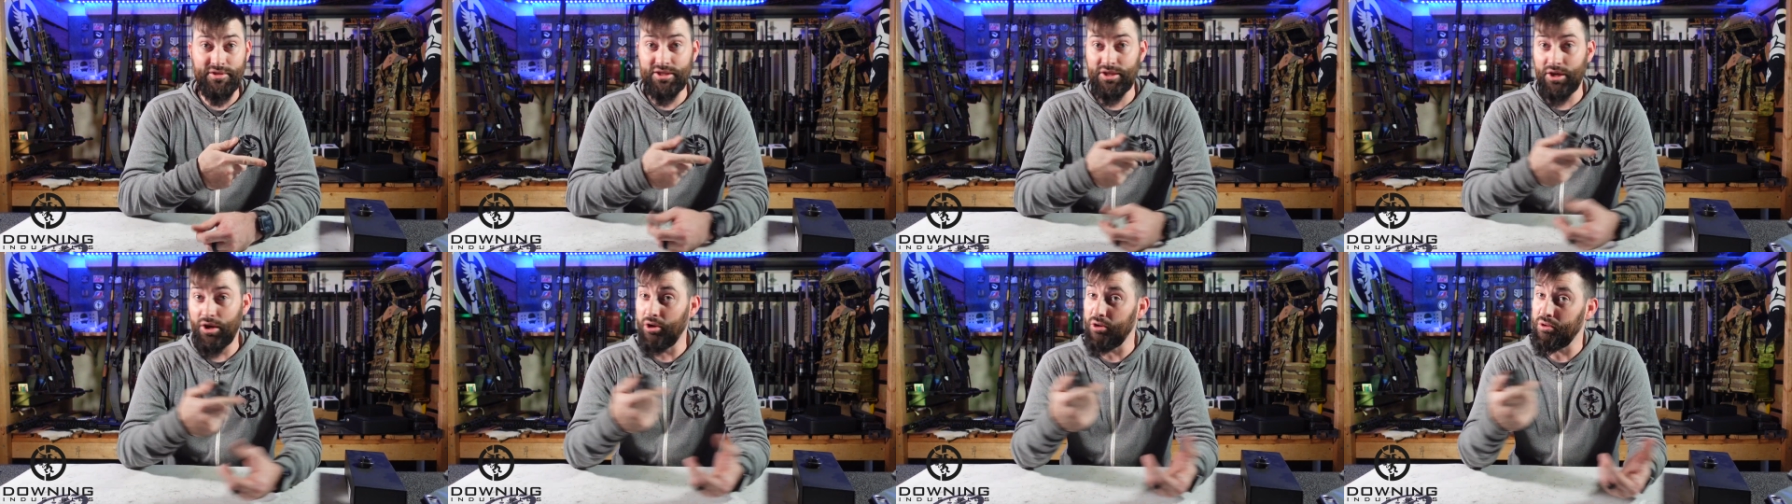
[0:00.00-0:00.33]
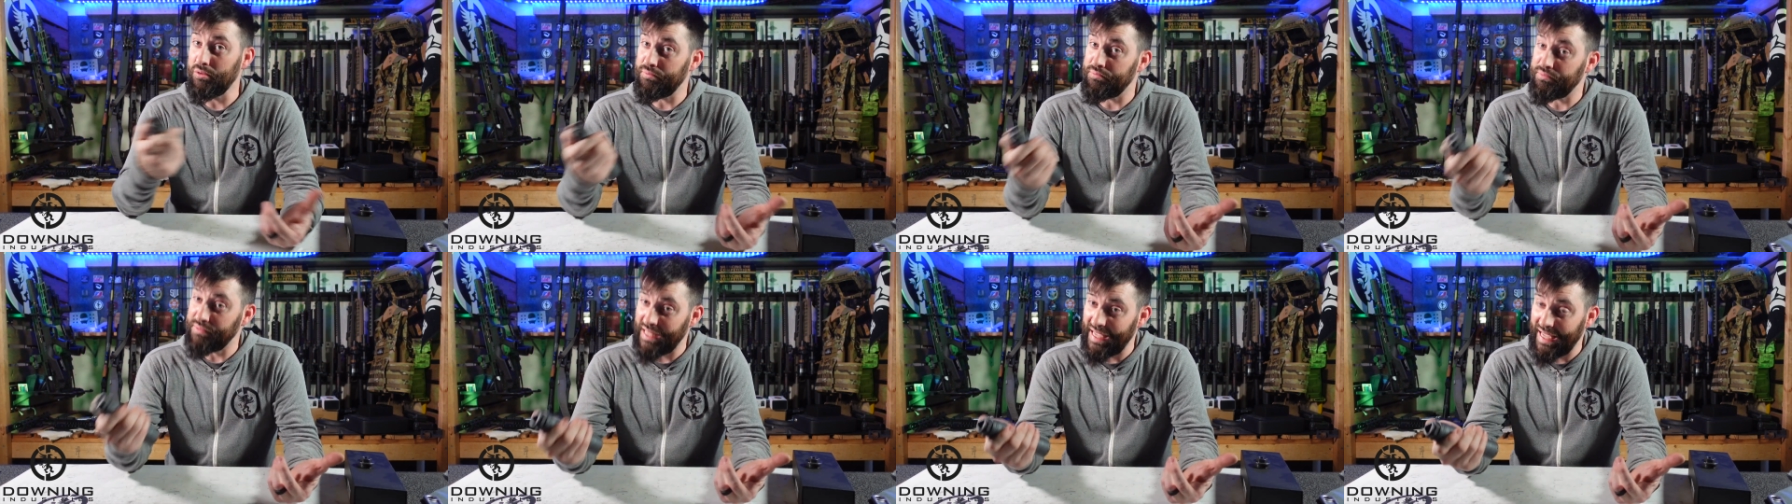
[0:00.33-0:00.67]

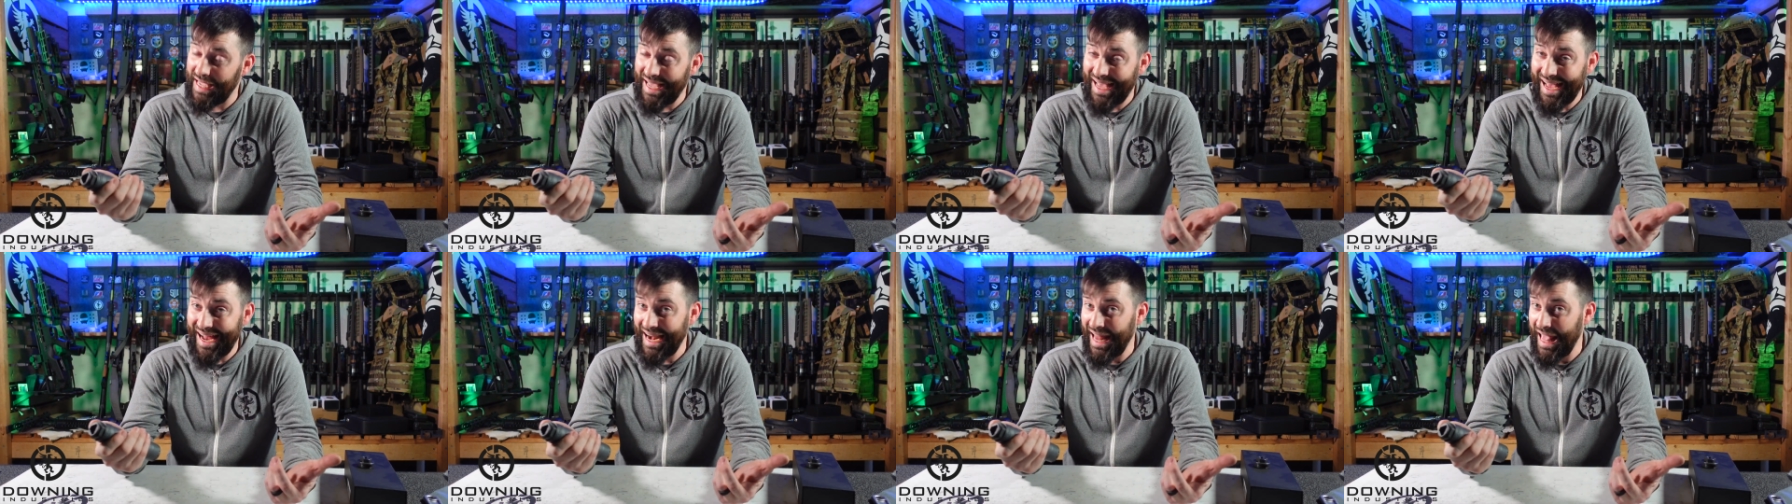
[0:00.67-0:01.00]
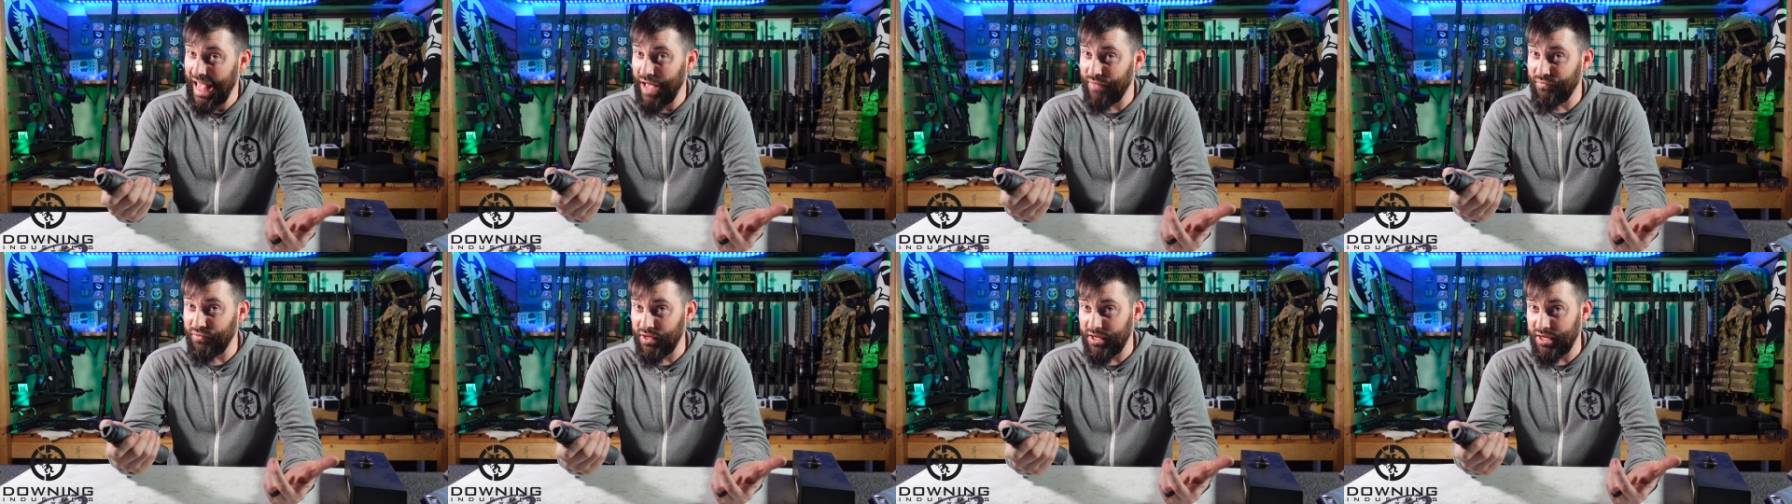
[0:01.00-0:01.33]
So they kind of
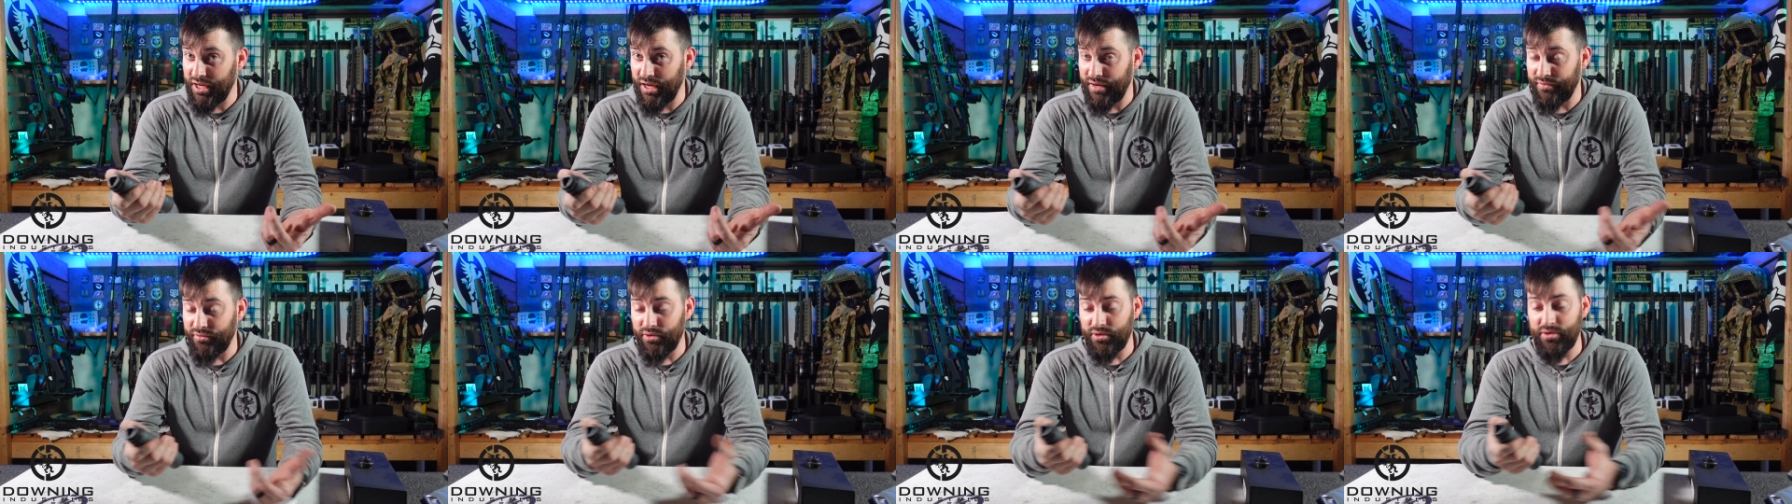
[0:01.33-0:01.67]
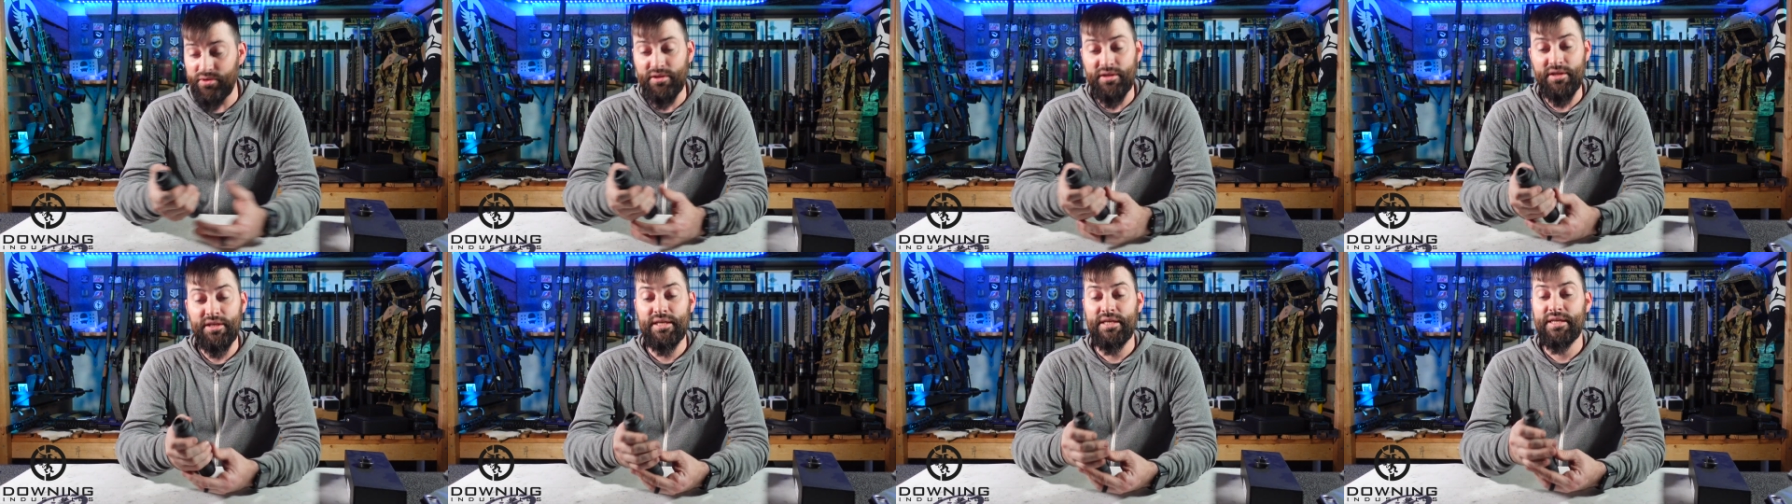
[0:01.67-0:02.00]
have you covered